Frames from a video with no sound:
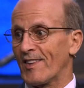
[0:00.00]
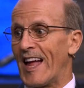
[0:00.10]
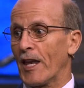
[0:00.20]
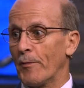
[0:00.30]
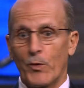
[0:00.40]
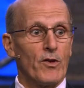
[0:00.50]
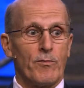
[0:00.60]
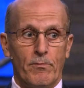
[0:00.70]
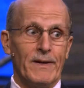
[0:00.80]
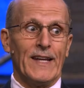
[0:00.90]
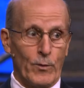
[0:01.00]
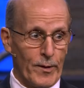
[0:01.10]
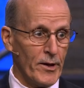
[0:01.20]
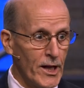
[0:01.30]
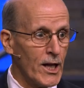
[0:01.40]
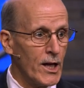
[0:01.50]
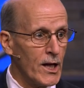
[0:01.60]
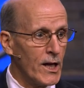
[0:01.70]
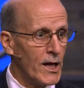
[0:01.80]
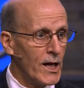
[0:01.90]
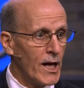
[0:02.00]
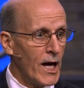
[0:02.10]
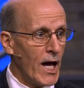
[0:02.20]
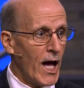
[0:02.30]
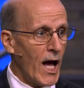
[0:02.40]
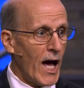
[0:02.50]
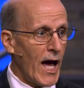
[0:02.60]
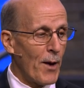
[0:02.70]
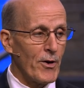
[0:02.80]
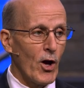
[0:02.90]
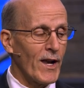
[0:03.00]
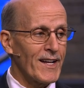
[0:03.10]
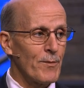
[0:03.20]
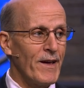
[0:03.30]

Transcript: Solomon with many women. And we all like